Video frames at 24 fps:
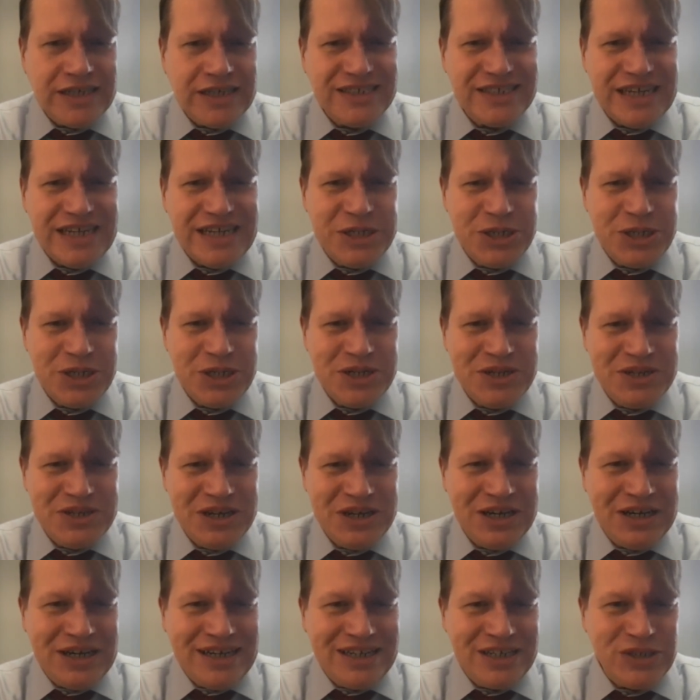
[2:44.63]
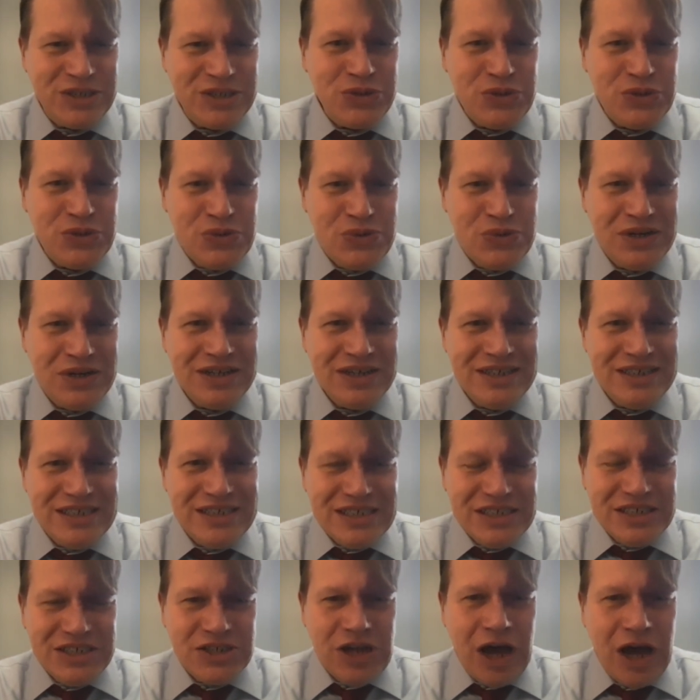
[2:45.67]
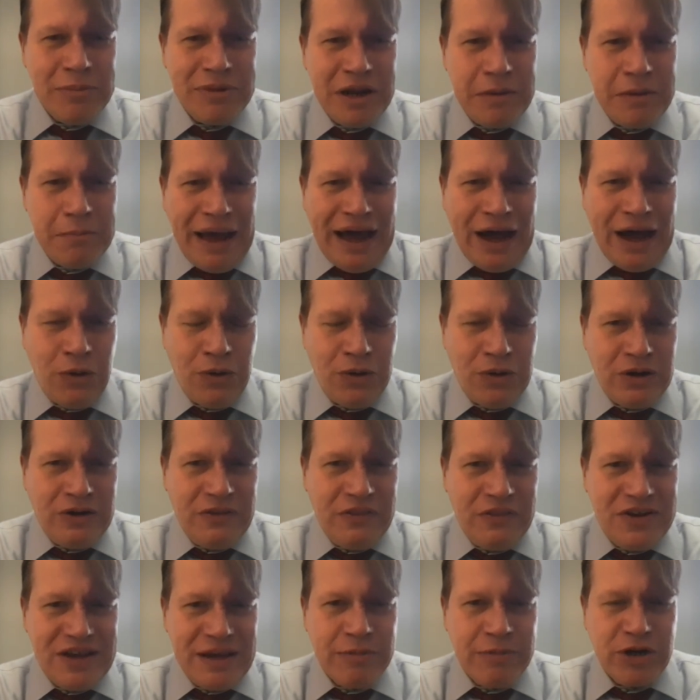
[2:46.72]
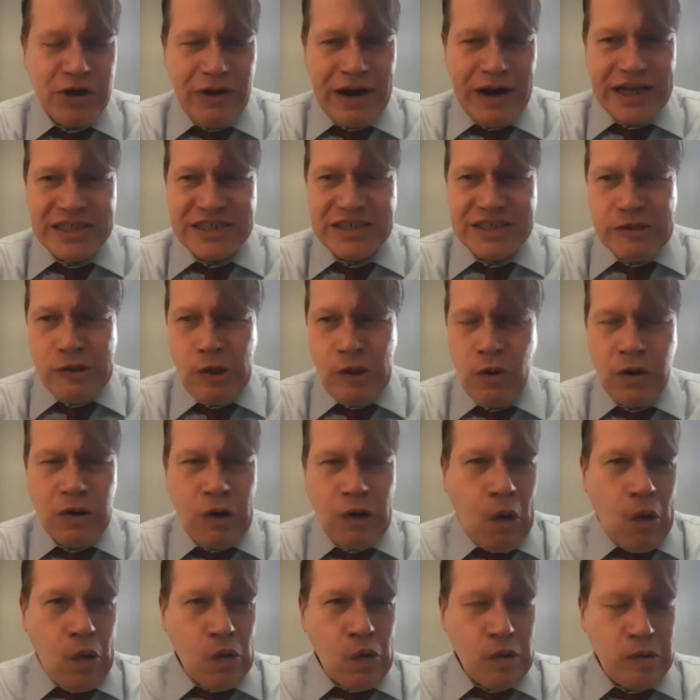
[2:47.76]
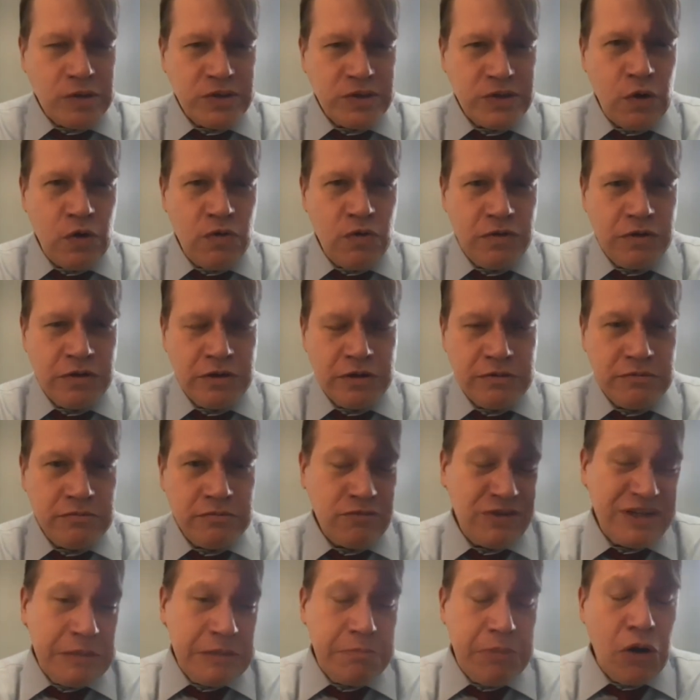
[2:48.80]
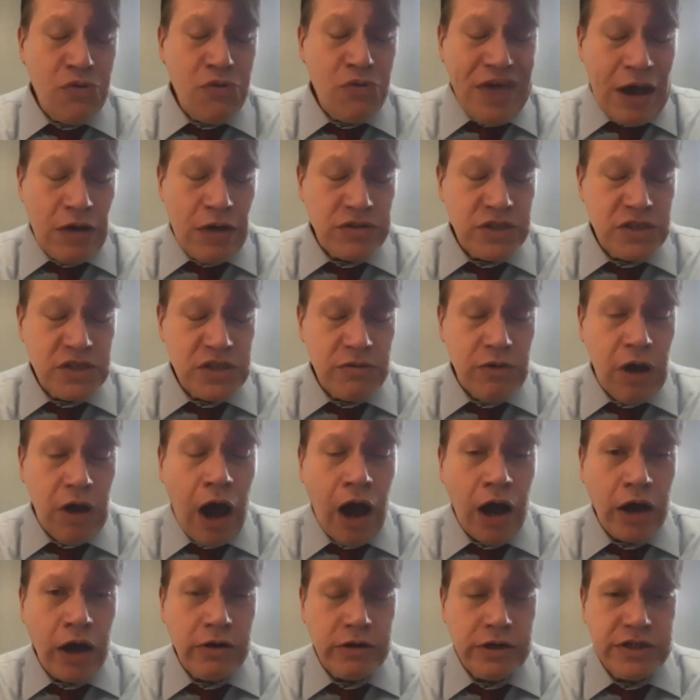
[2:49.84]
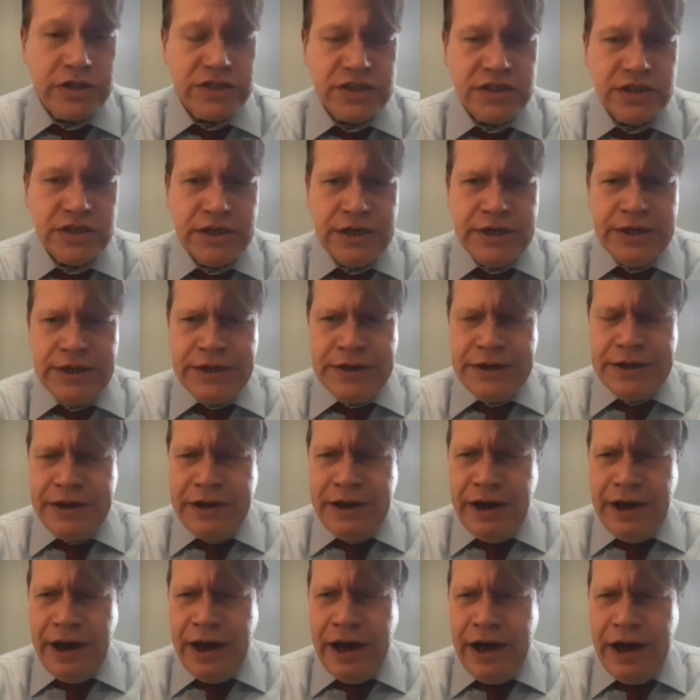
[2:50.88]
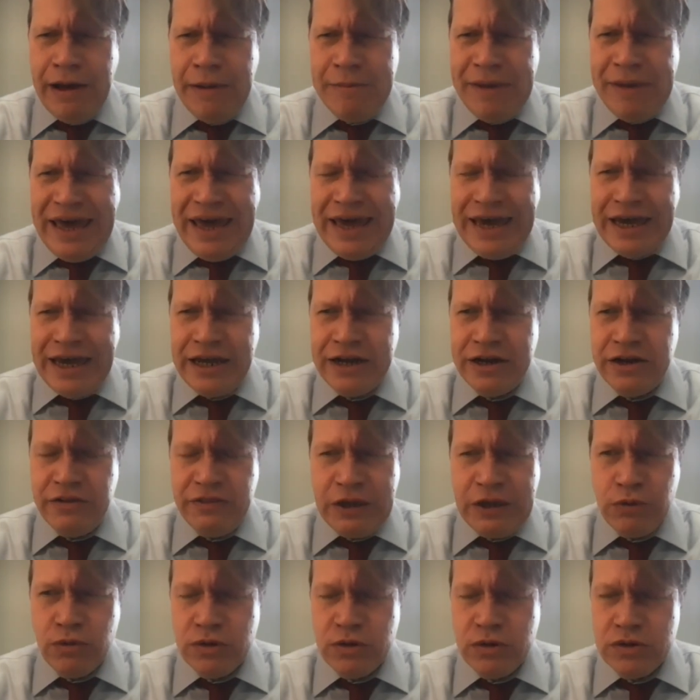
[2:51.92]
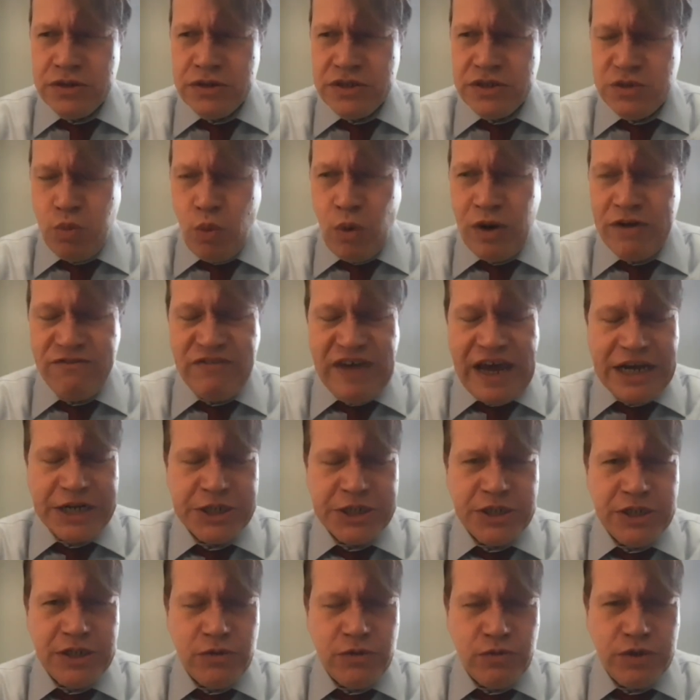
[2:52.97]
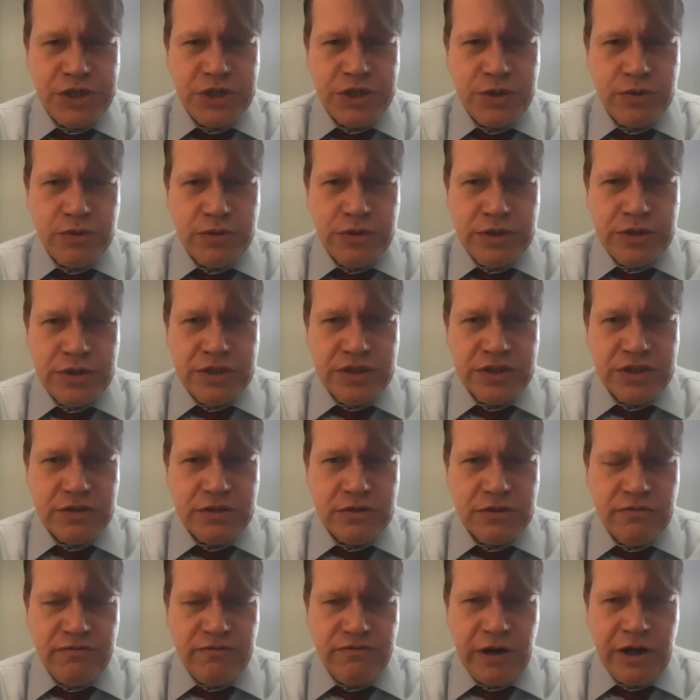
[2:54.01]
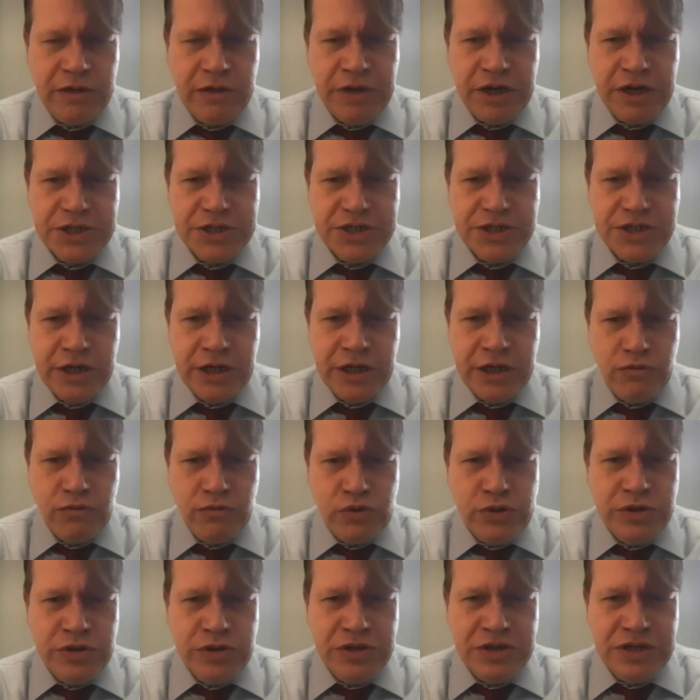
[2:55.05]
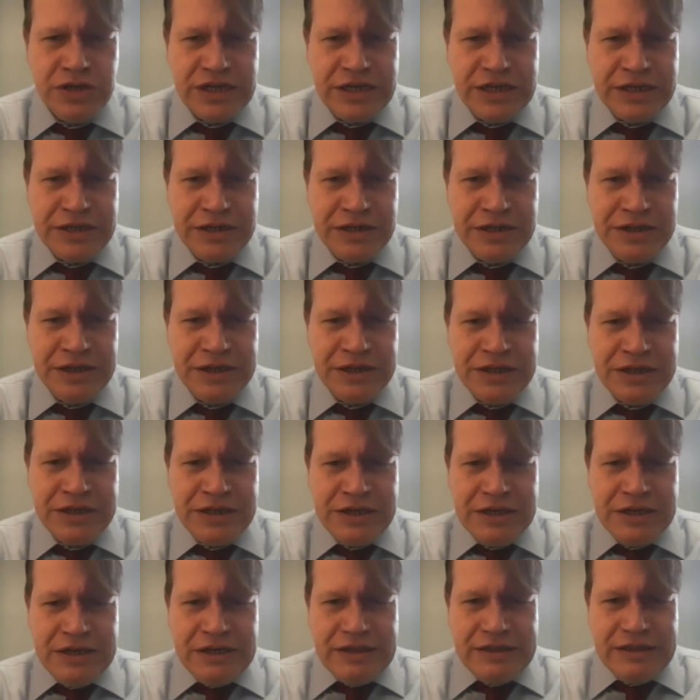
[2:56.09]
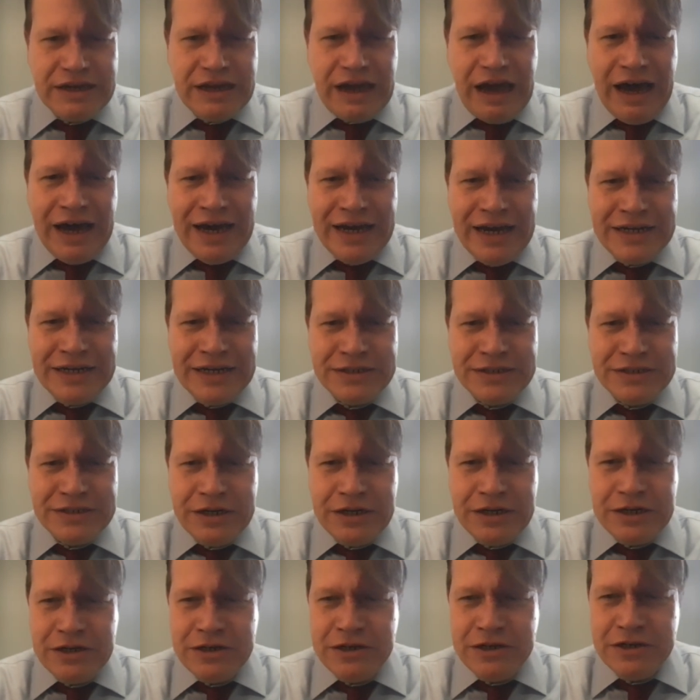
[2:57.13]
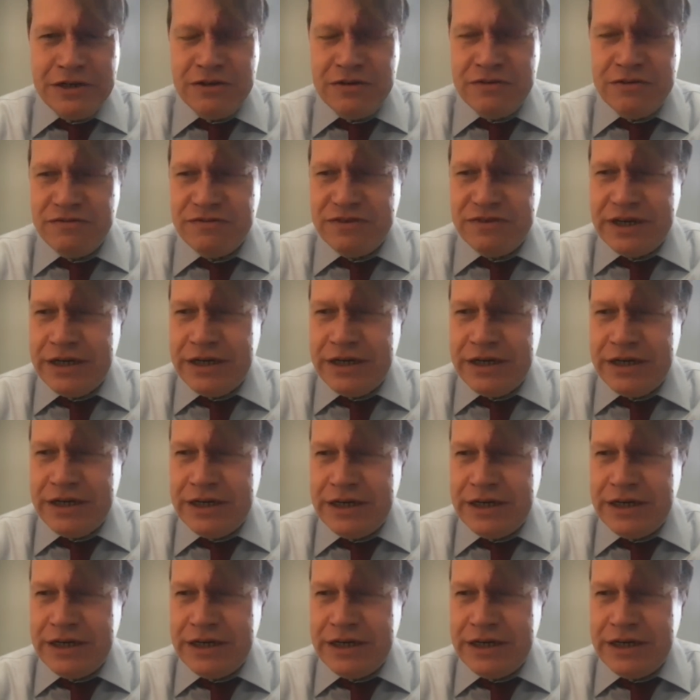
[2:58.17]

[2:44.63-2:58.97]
ascension to dominant power and the Democrats' long hold over really both houses of Congress. And there was one faction which was very much rooted in the kind of